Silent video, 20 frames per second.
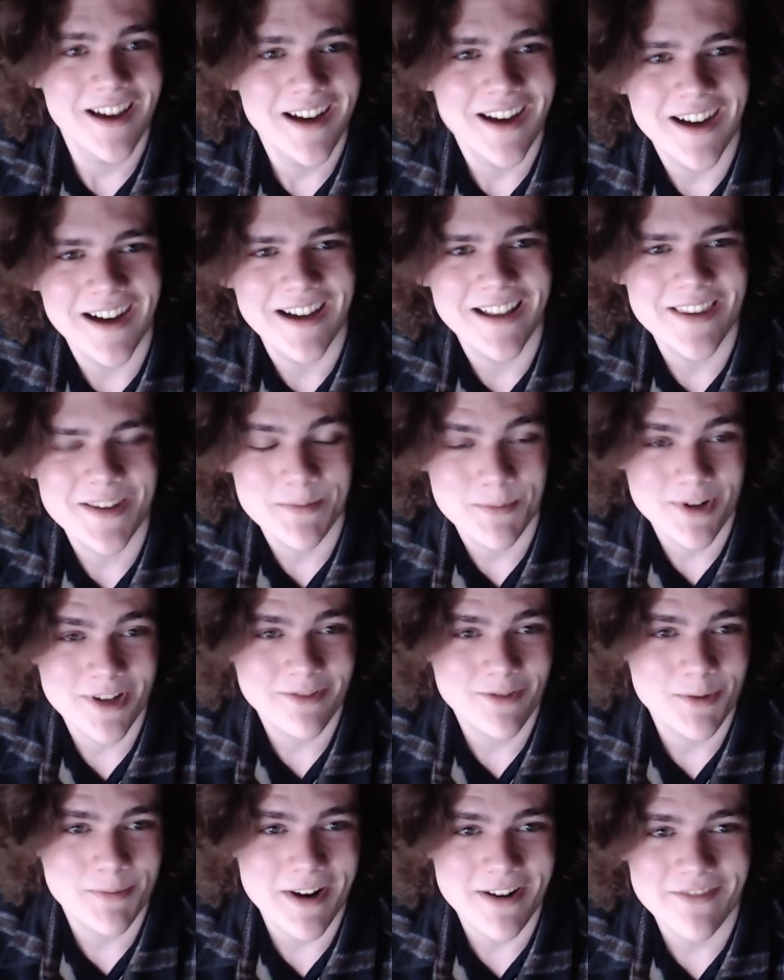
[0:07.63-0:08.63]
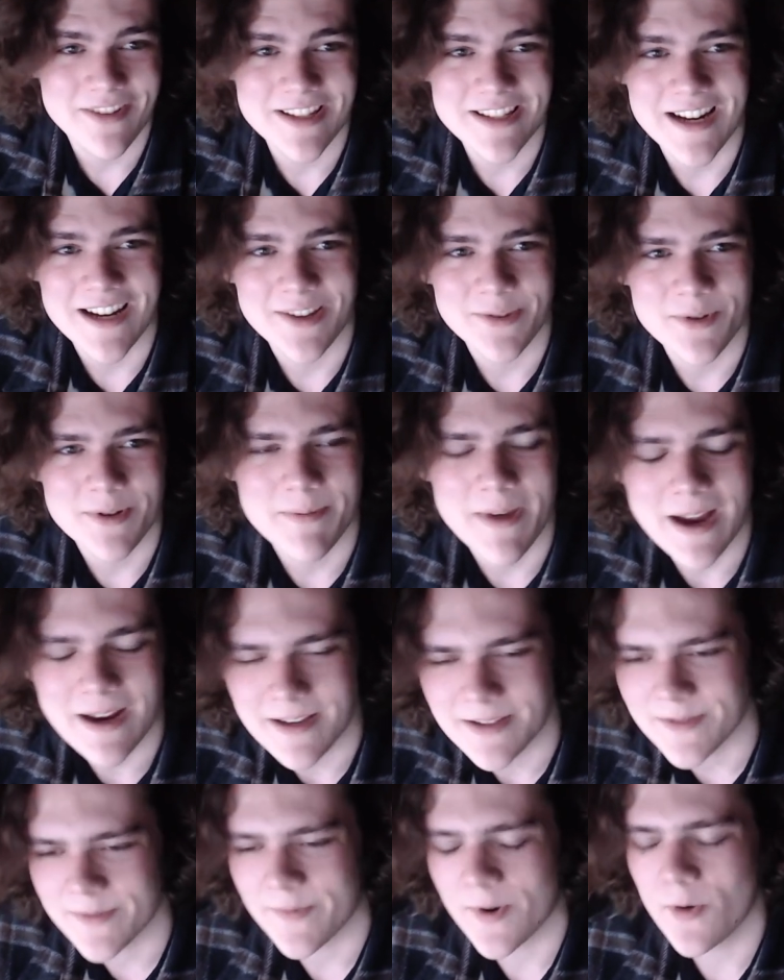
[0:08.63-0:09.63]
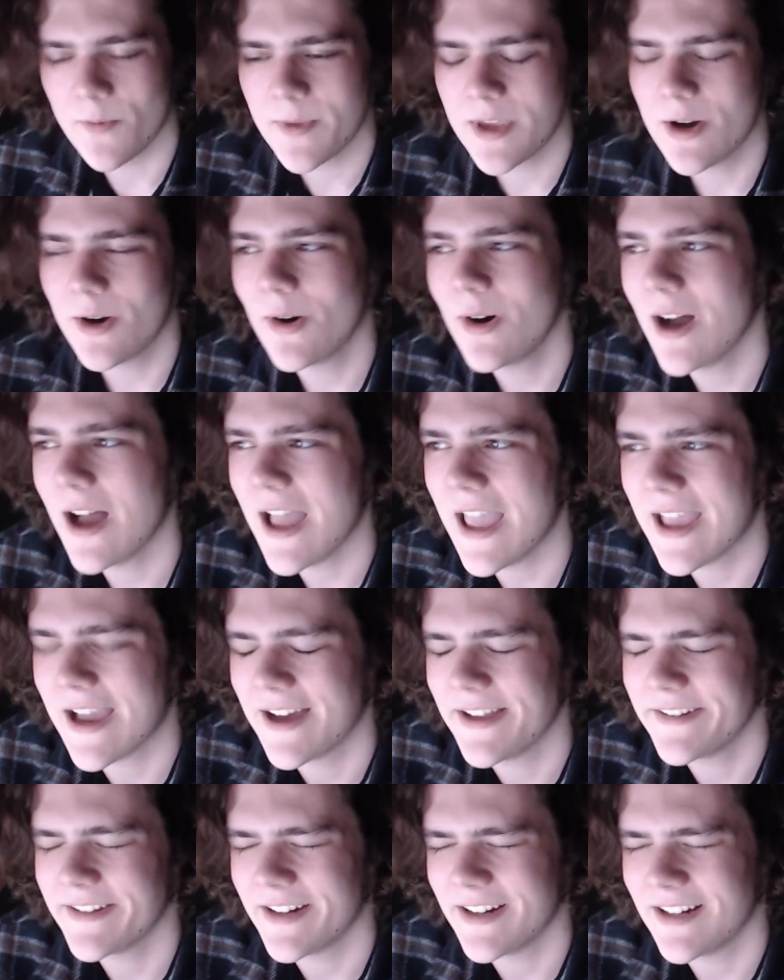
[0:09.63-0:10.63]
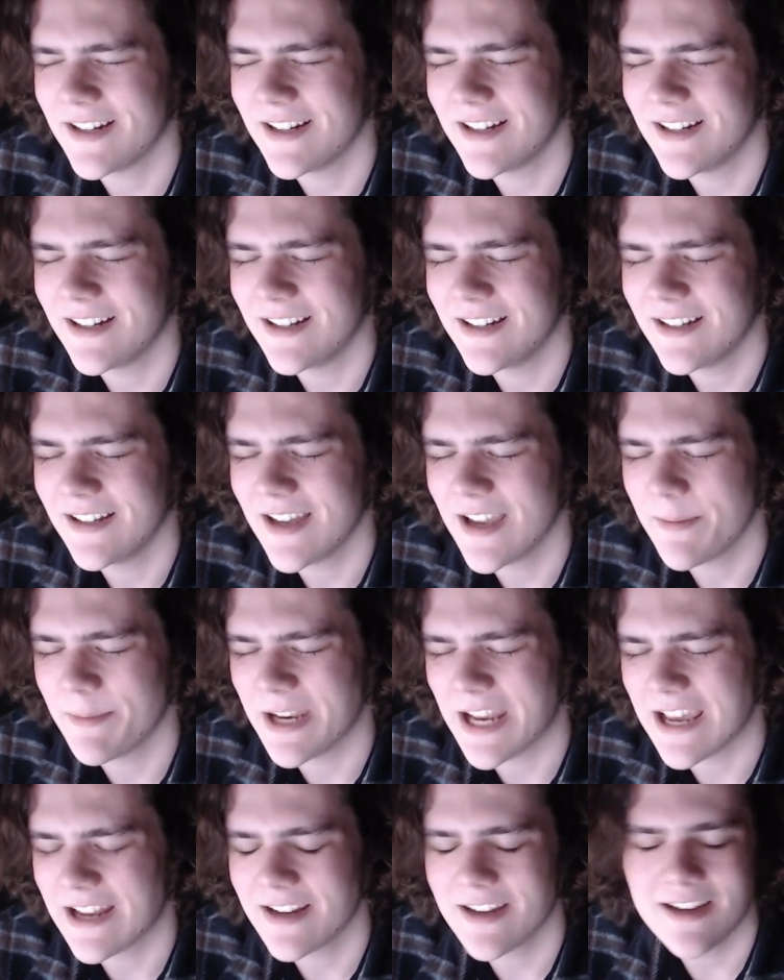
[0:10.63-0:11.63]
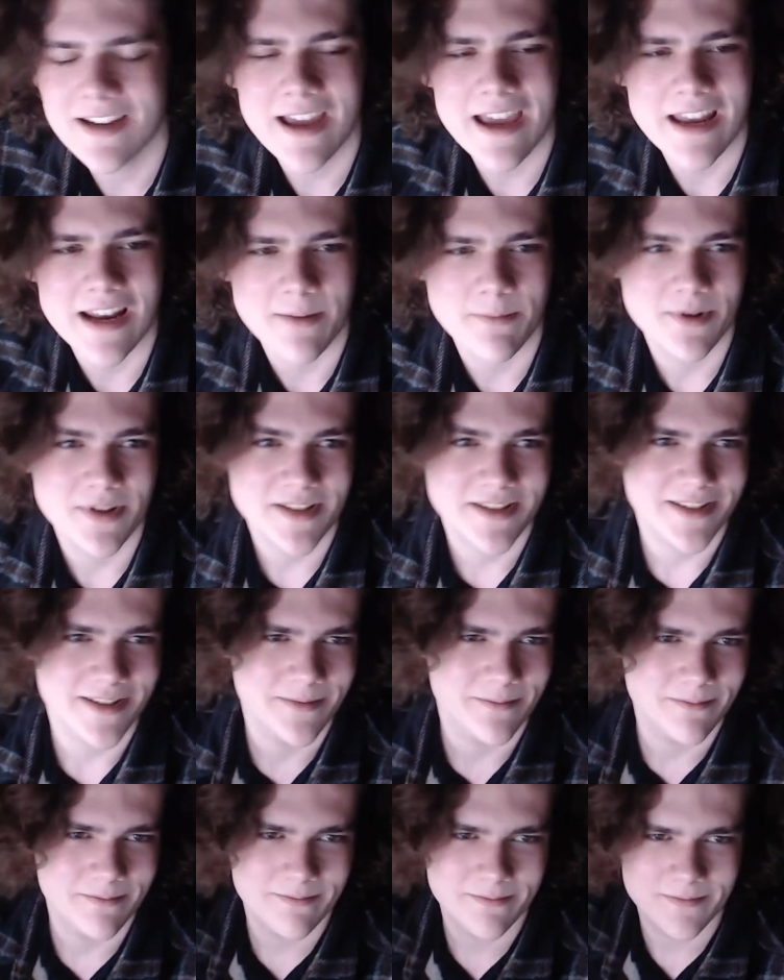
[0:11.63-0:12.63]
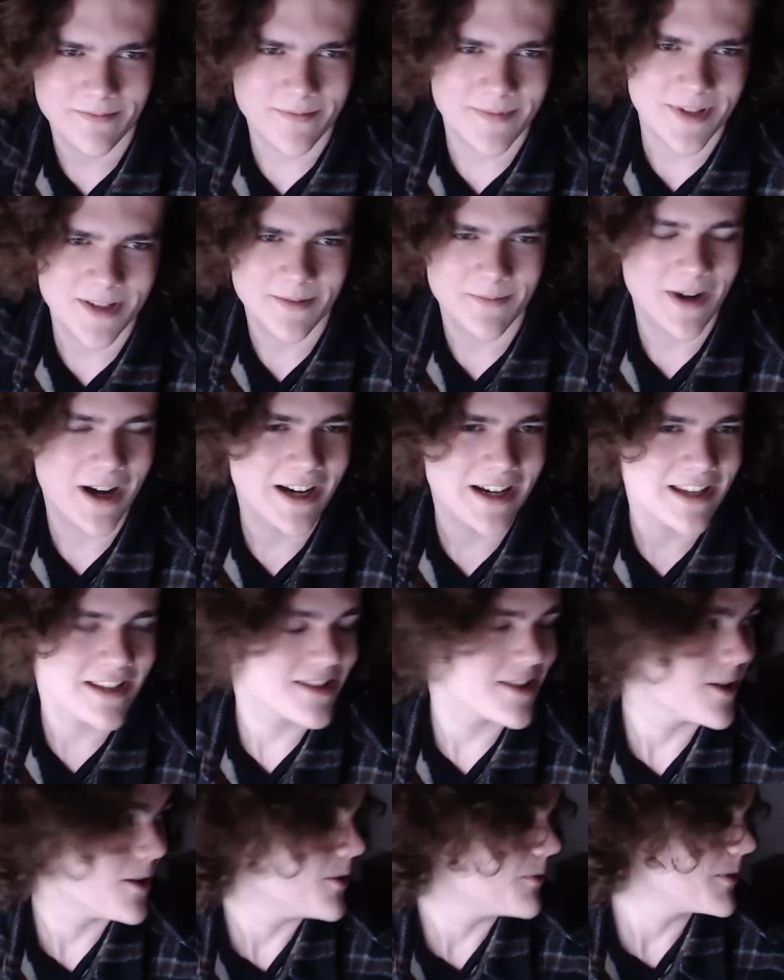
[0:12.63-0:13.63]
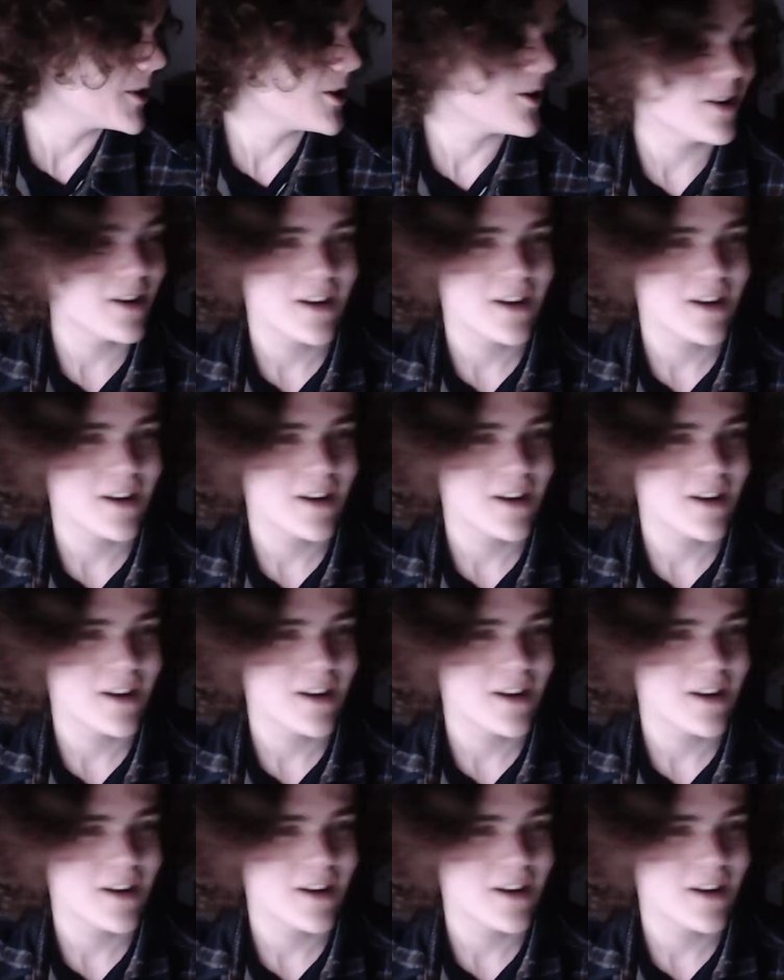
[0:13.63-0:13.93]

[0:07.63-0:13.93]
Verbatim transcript: Uh, this morning for breakfast I had three packets of oatmeal and uh, a banana, and I put some, some honey into the oatmeal.